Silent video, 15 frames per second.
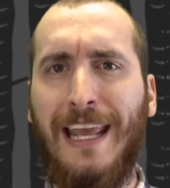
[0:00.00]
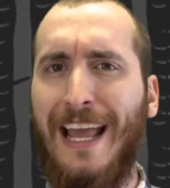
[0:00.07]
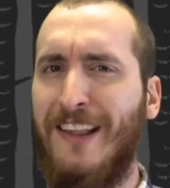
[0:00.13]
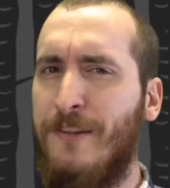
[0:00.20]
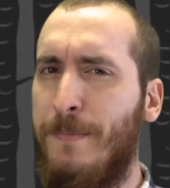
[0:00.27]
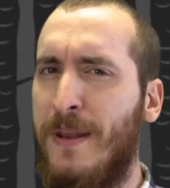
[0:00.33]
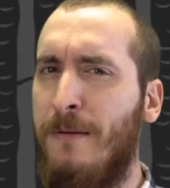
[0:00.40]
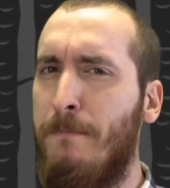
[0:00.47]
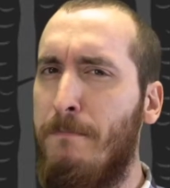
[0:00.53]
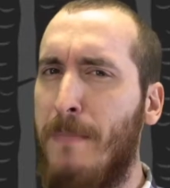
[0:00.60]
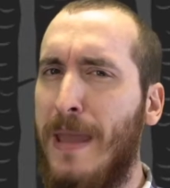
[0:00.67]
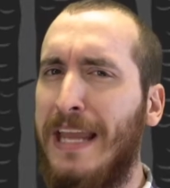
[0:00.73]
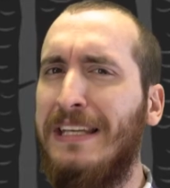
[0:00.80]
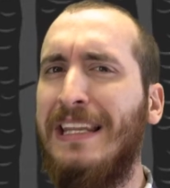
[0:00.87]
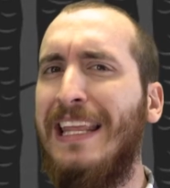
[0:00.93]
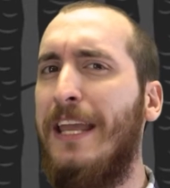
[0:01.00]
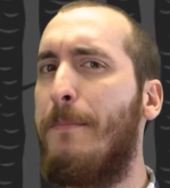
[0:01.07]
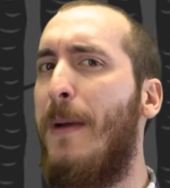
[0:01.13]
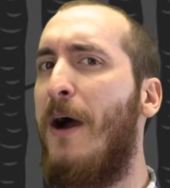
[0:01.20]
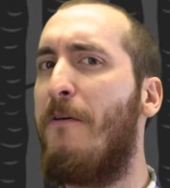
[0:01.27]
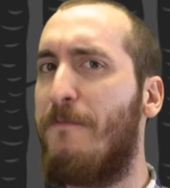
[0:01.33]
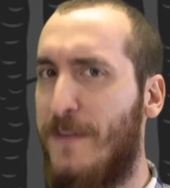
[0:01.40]
has been mainly
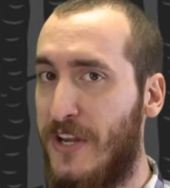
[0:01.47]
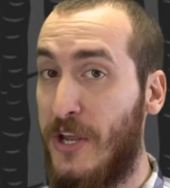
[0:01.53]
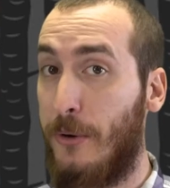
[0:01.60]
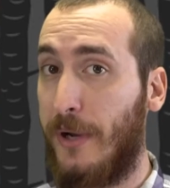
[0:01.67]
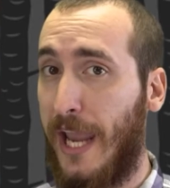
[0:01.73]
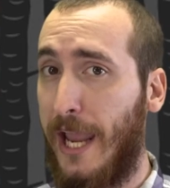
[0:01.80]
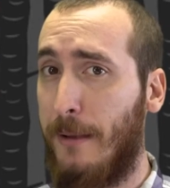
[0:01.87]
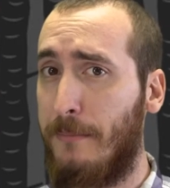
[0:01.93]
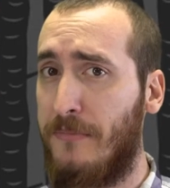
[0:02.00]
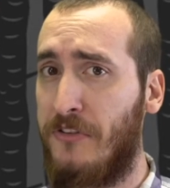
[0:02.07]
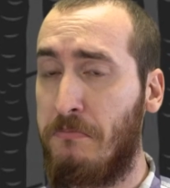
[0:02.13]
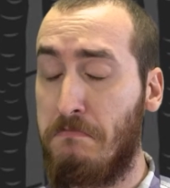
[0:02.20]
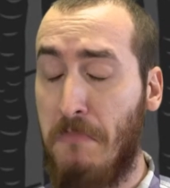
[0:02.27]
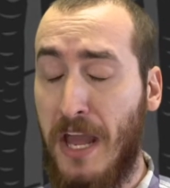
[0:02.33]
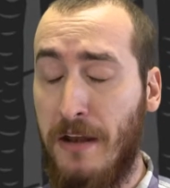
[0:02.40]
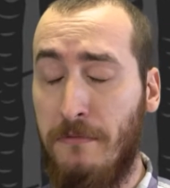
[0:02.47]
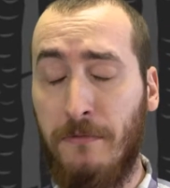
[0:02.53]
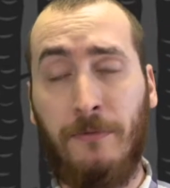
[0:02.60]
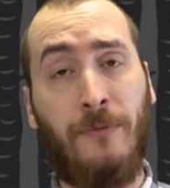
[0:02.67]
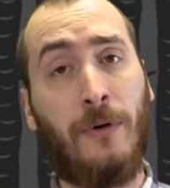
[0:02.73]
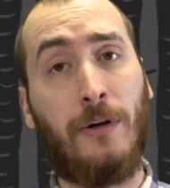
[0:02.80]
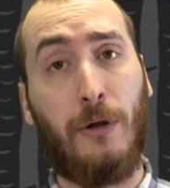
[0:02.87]
about video games, and
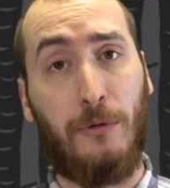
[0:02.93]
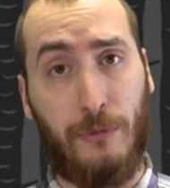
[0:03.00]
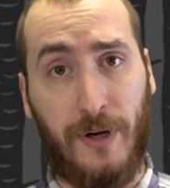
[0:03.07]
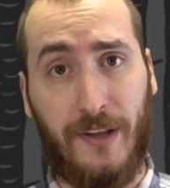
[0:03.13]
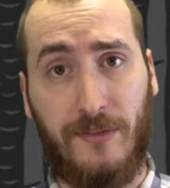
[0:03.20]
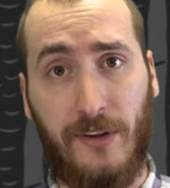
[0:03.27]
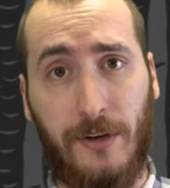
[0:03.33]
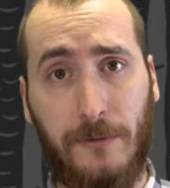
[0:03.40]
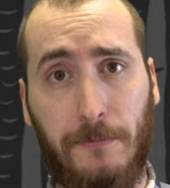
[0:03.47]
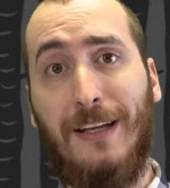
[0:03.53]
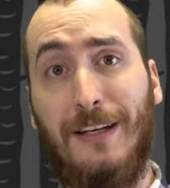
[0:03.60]
for good reason.